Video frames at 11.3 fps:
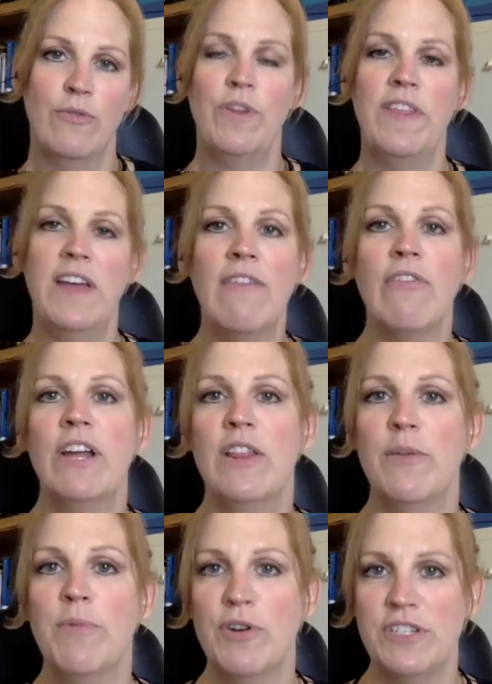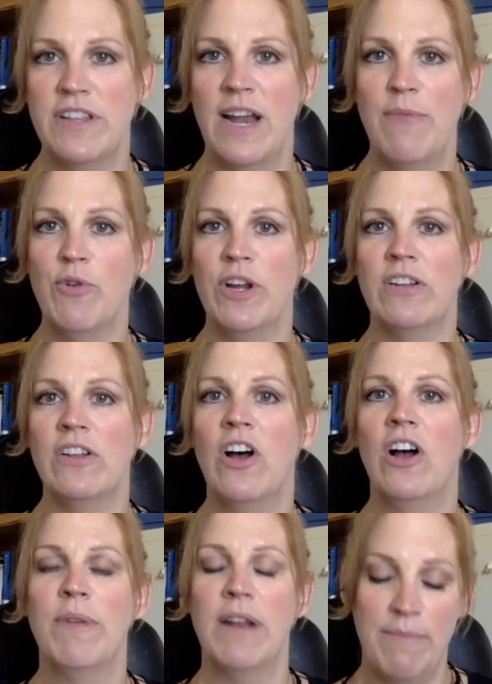with every other person that I bring
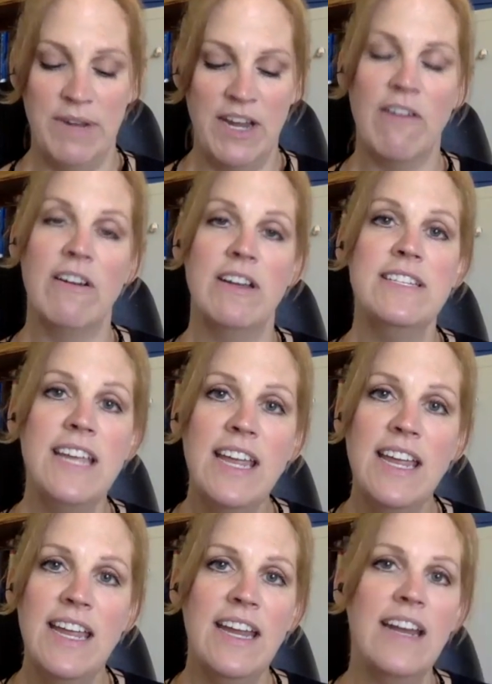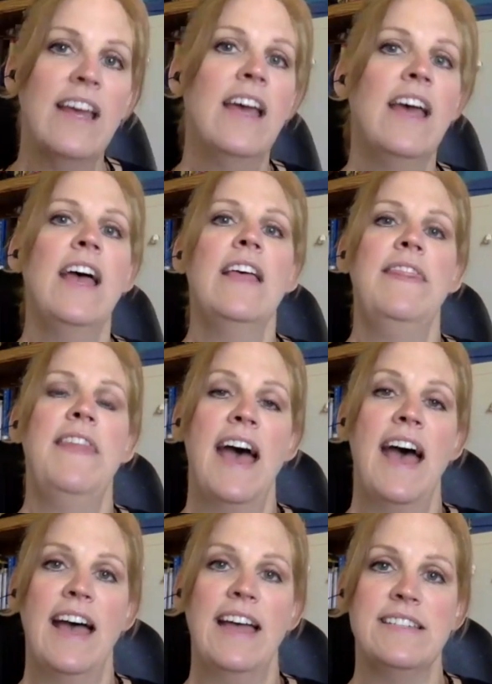along, but I'm guaranteed
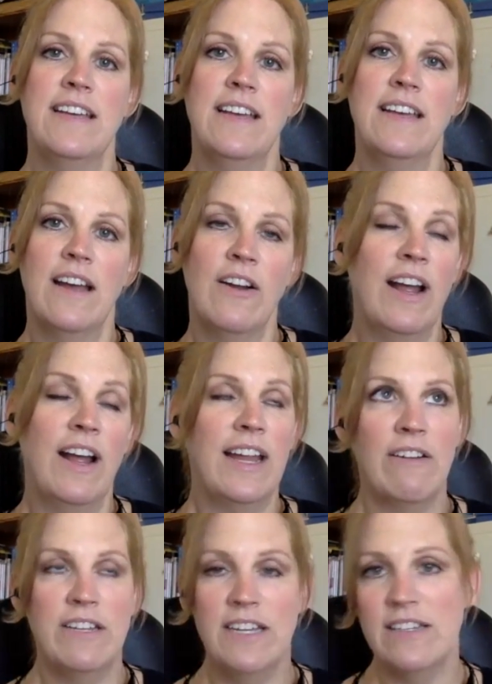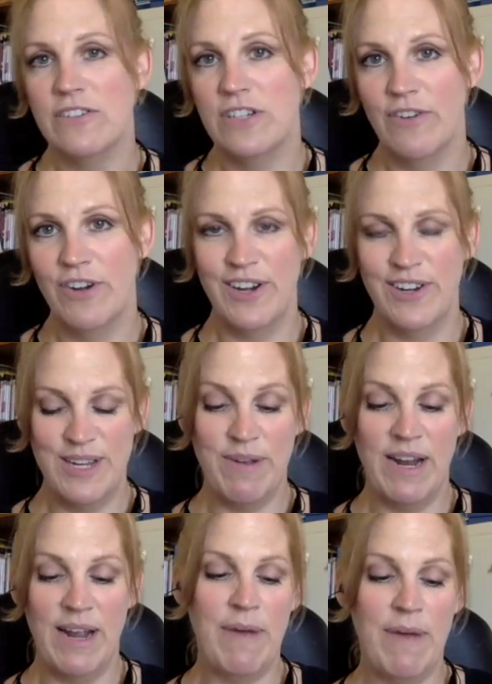that, or not guaranteed because they're never guaranteed,
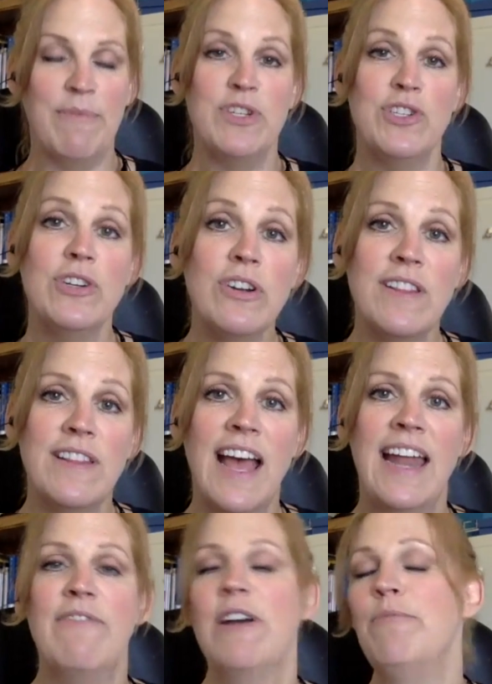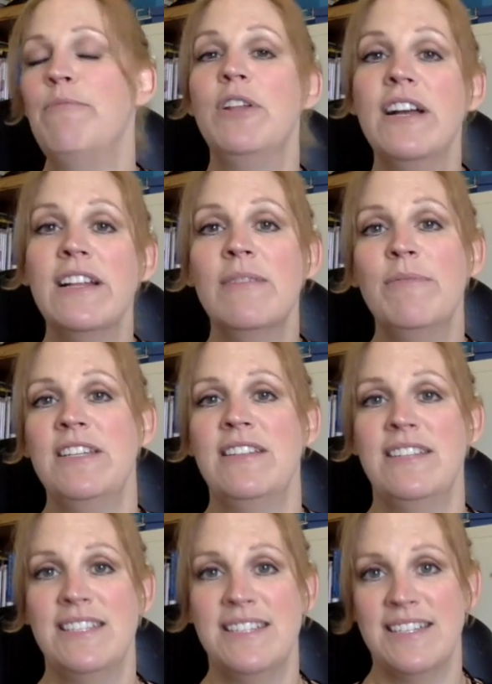but I'm assured that if I plug them into
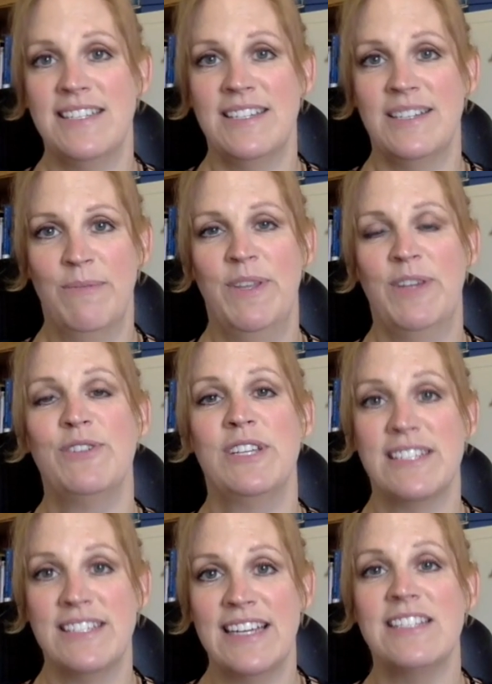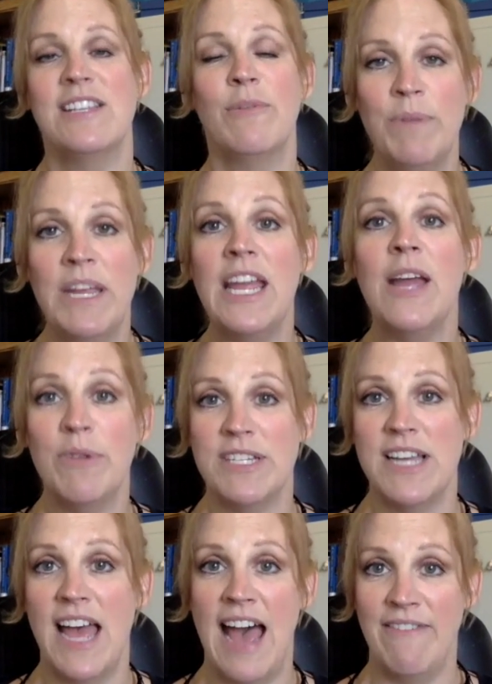the system, their success, they'll be able
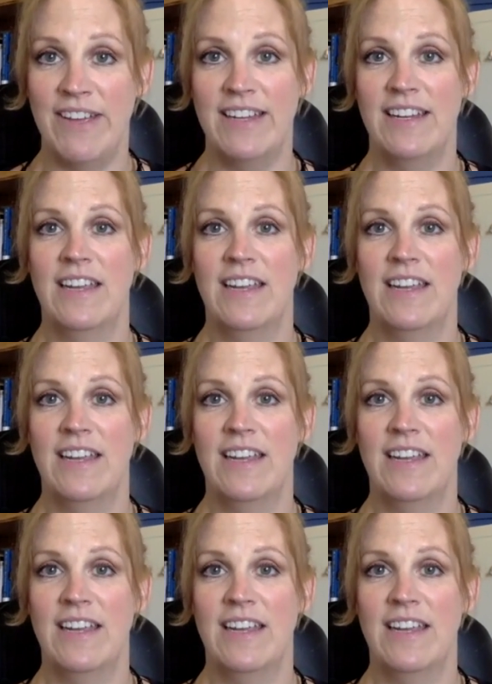to have it.